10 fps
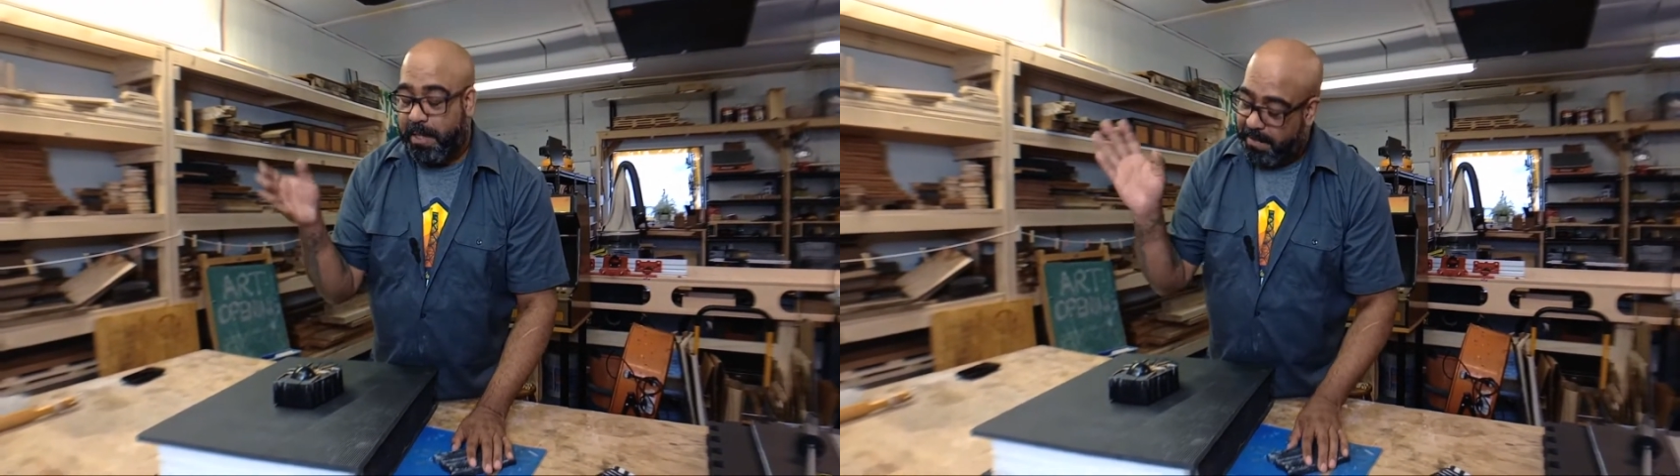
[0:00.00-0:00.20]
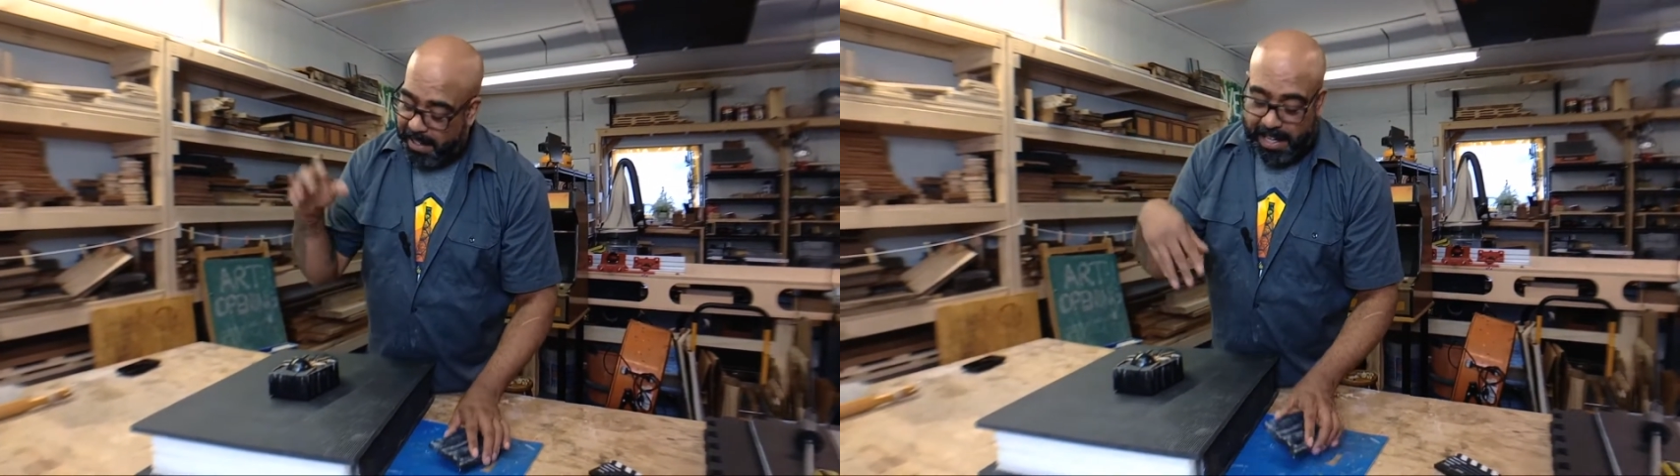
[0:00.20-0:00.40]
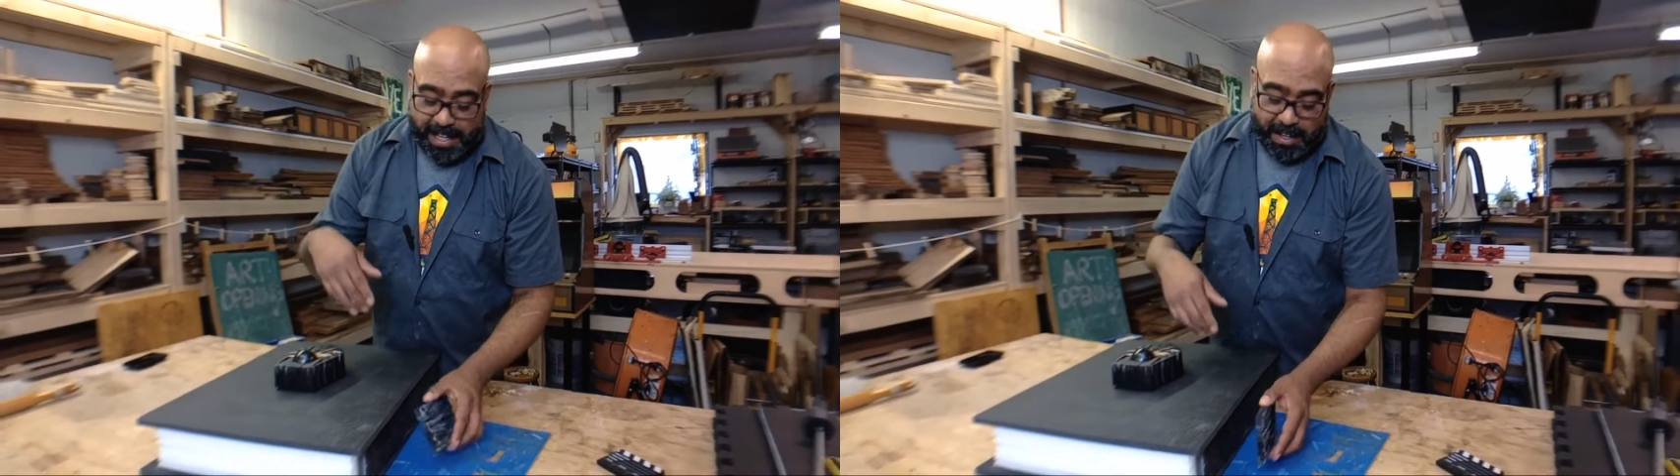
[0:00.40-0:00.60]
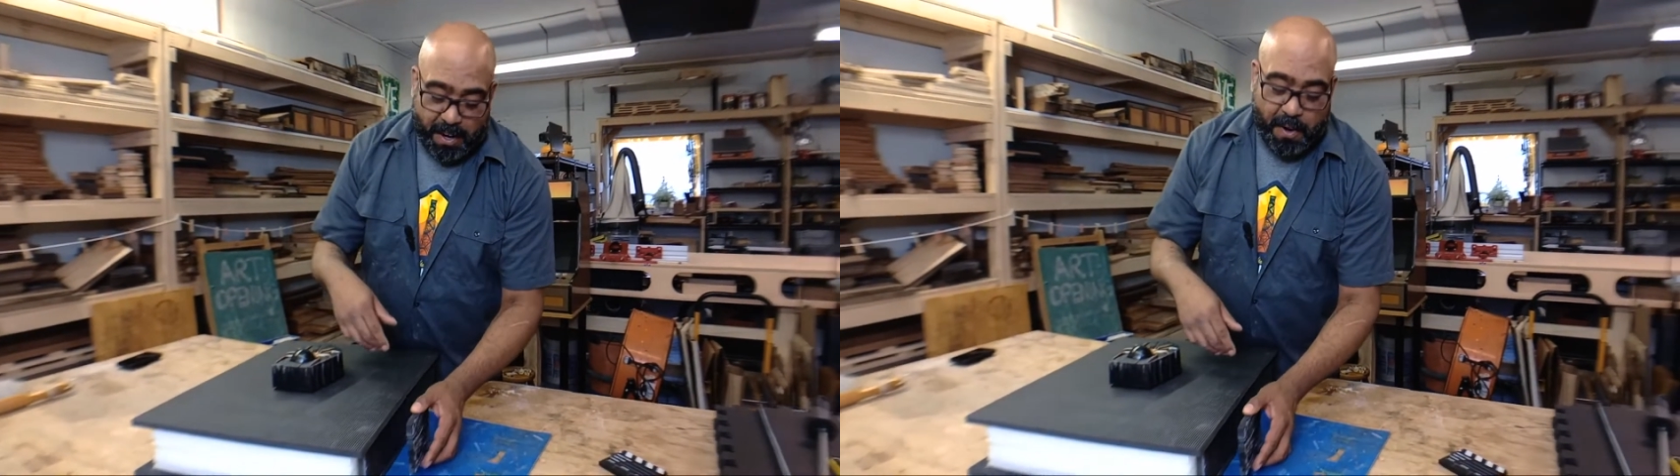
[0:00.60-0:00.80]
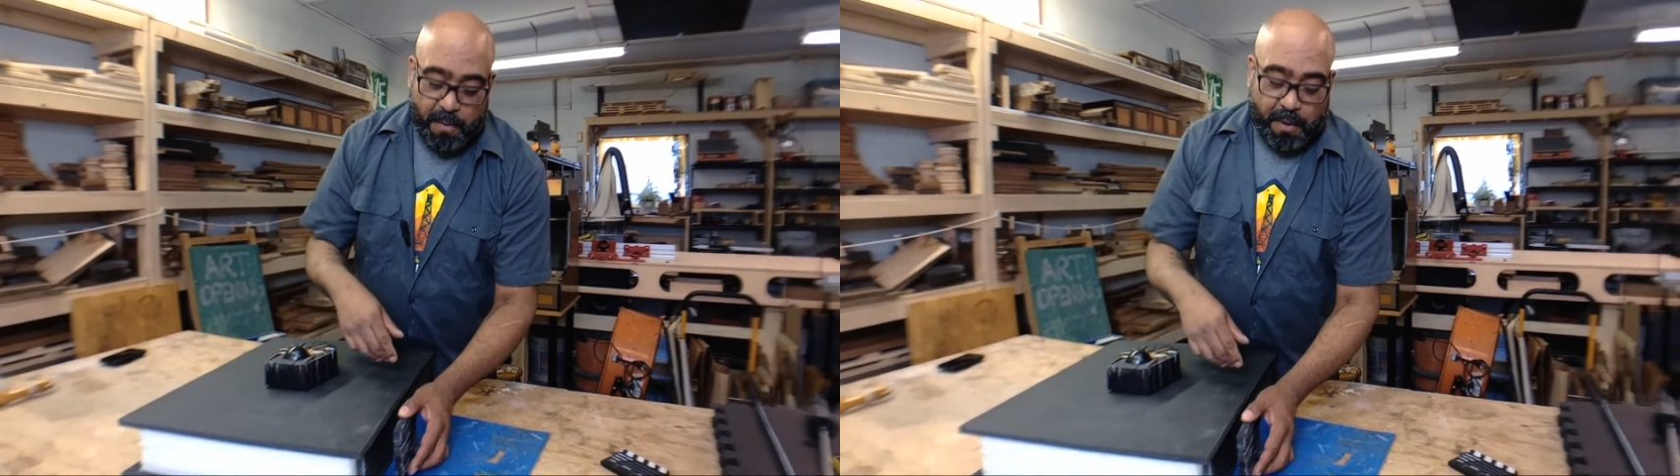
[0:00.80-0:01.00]
but
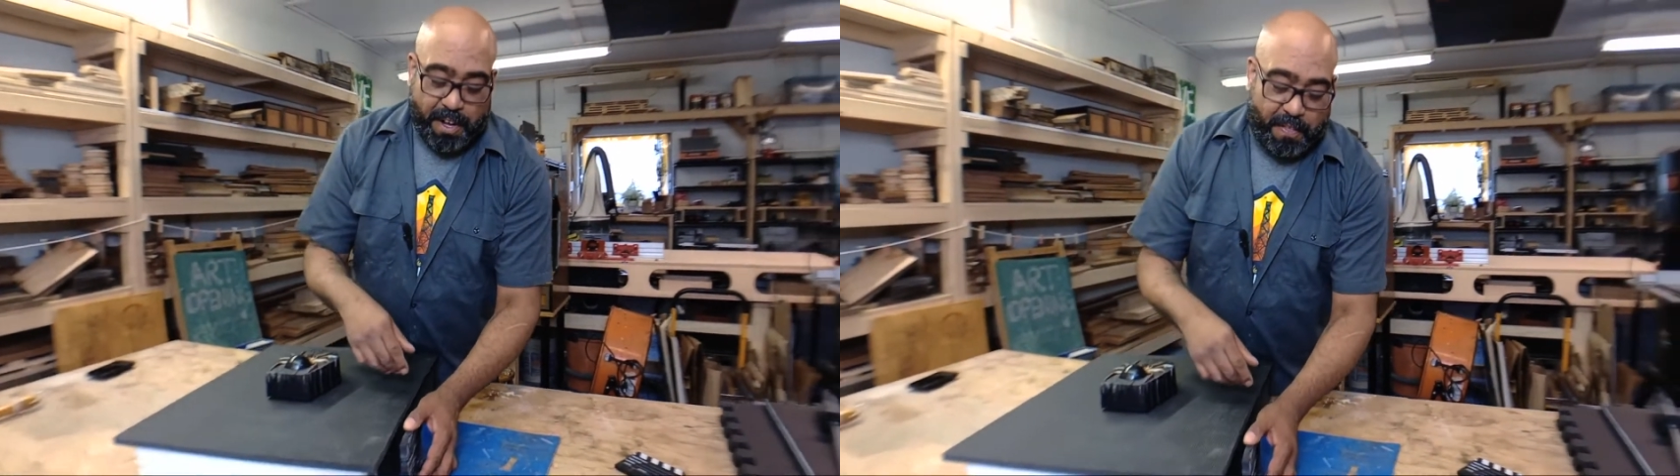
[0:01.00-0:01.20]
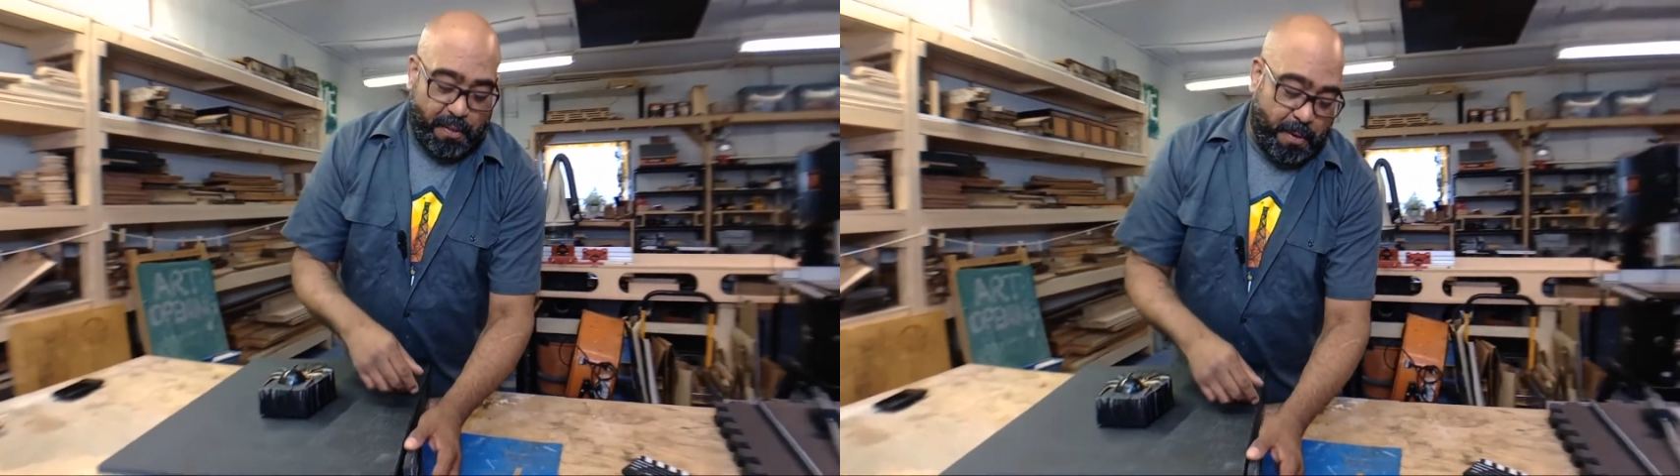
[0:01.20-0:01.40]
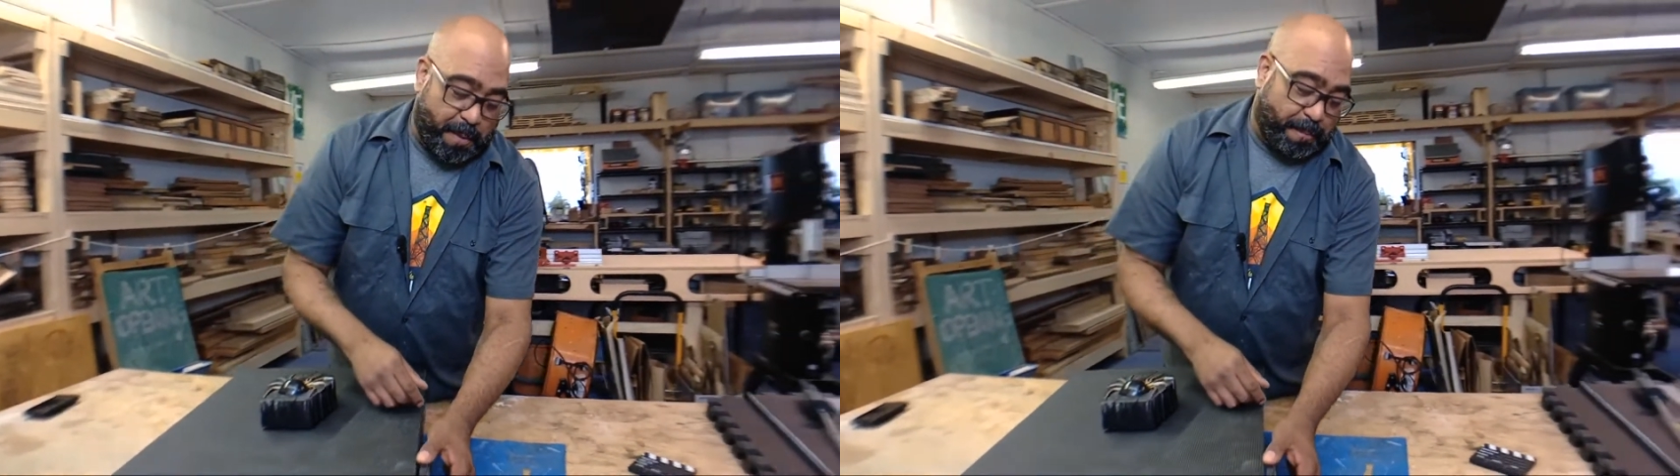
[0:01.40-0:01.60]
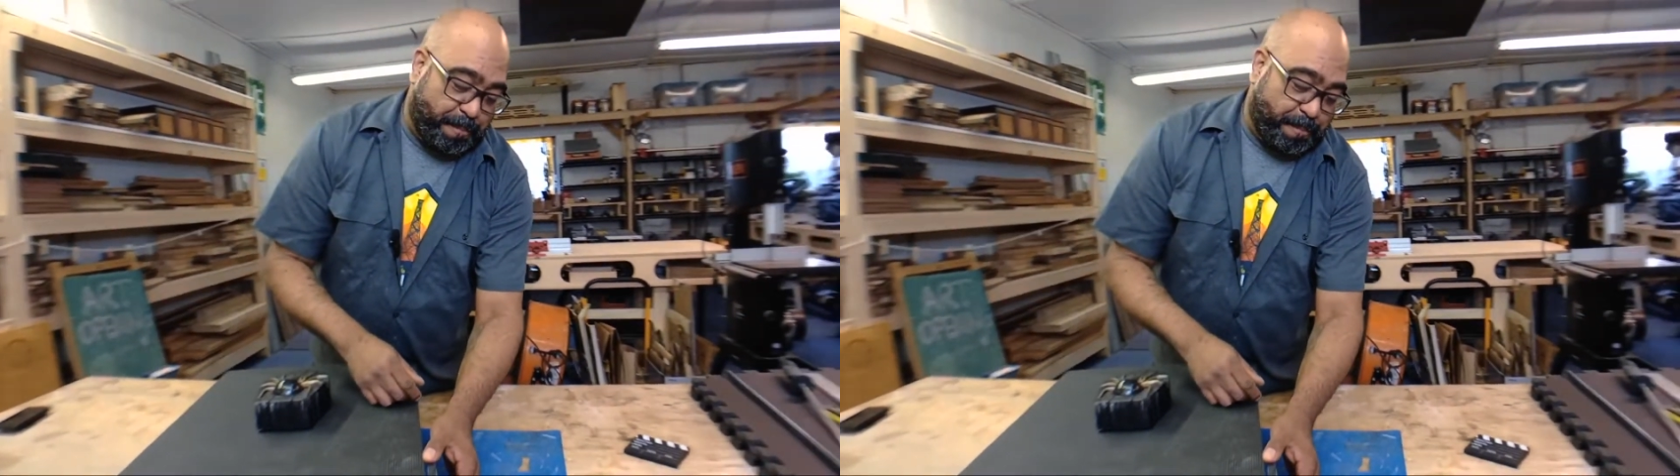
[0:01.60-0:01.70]
we'll get through it.